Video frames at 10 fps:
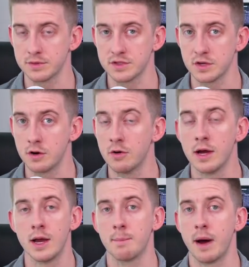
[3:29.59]
So
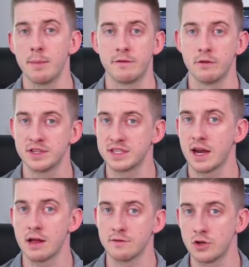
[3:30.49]
my preferred
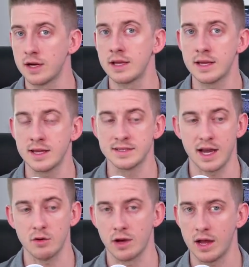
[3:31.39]
style of trading is
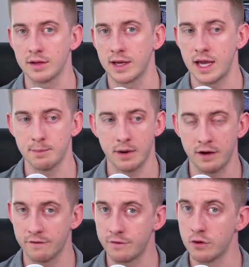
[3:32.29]
I will allocate my
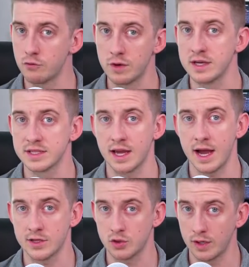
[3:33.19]
full risk
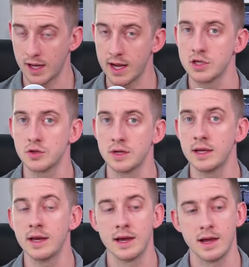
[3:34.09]
at trade entry.